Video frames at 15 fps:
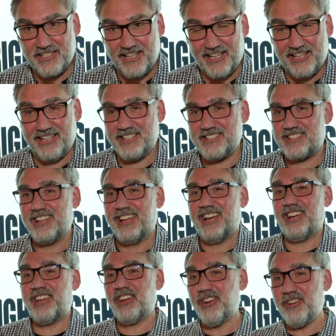It is
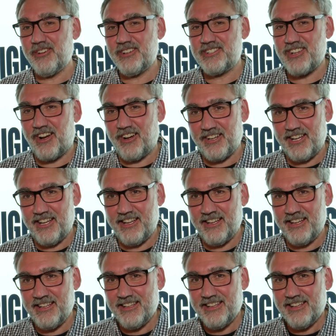a huge honor
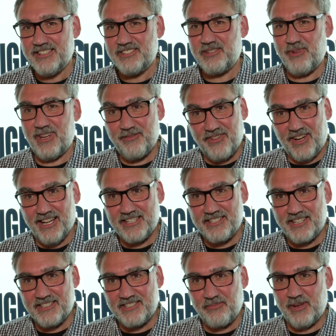to be
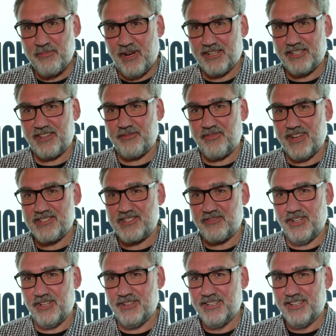invited to be part of the
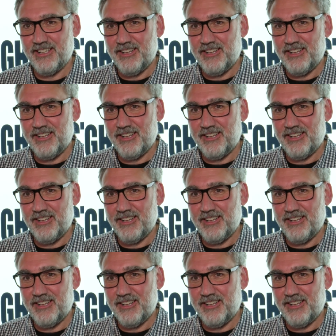festival.